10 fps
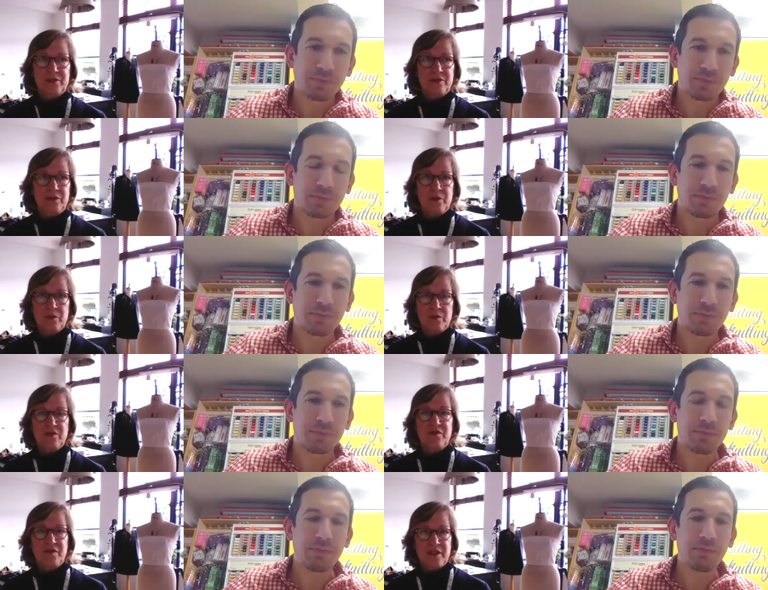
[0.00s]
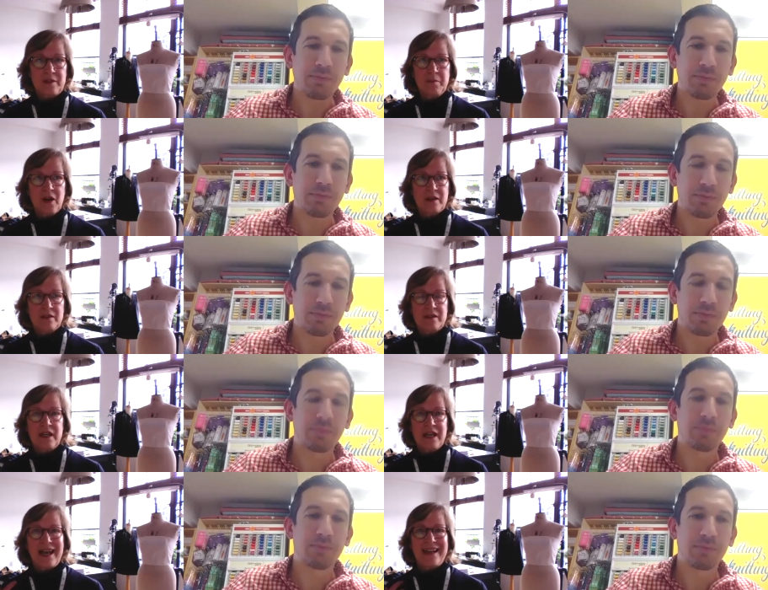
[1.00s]
Speaker 1: you know, to fit the models
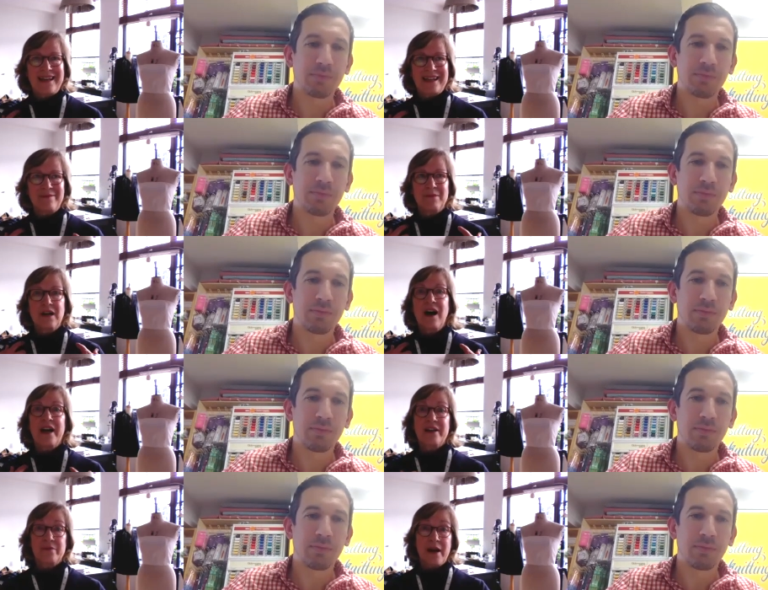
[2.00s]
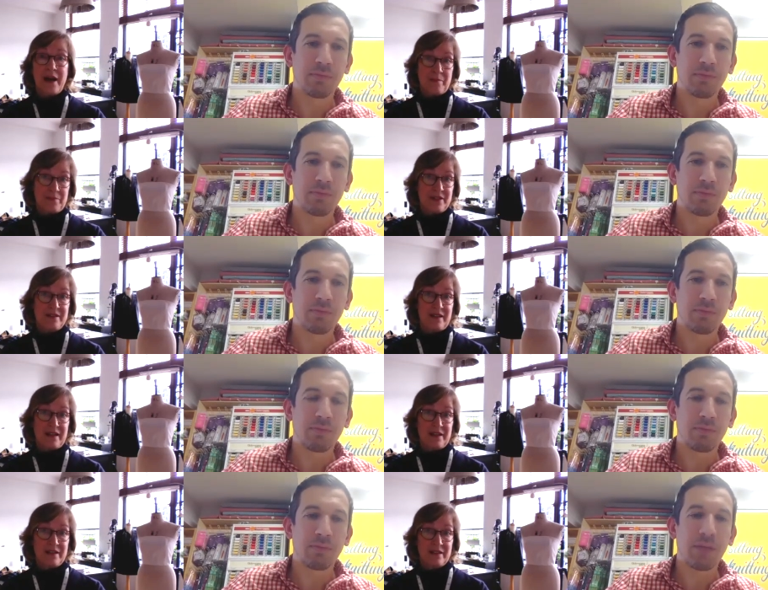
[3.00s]
had a higher wrap, didn't
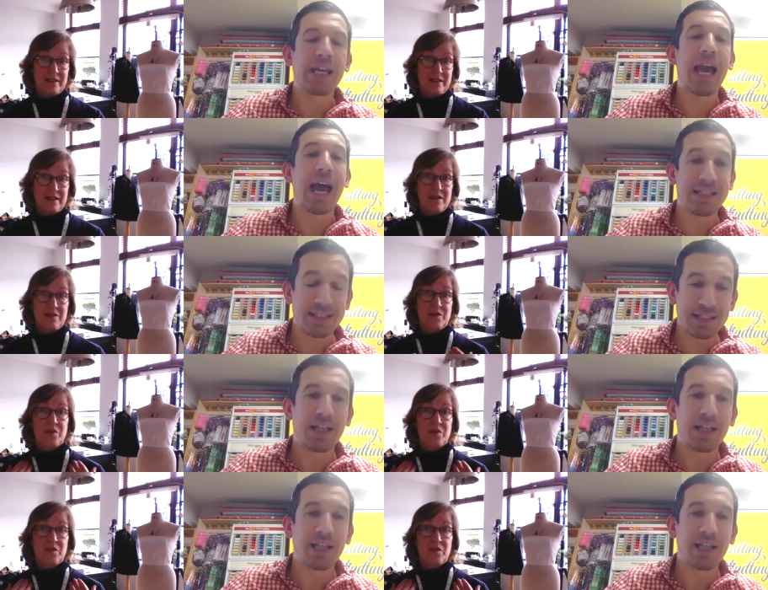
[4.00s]
they? Yes.